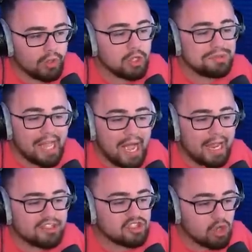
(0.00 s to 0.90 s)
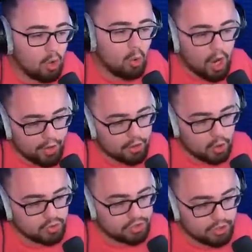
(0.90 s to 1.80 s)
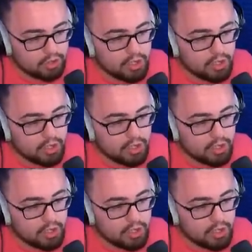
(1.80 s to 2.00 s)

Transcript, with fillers: When you die, soul water goes here.